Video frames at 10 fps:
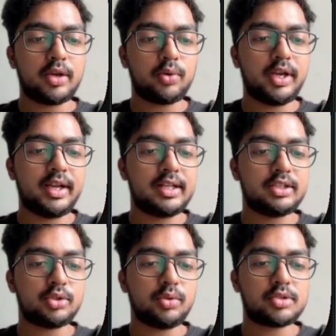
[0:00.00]
I only
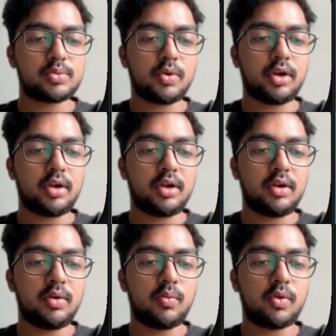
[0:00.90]
tell jokes. What
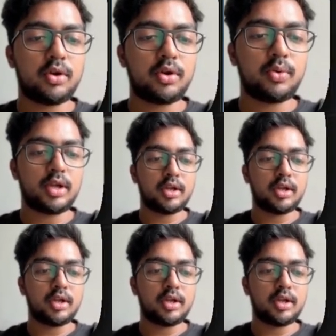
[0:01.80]
want to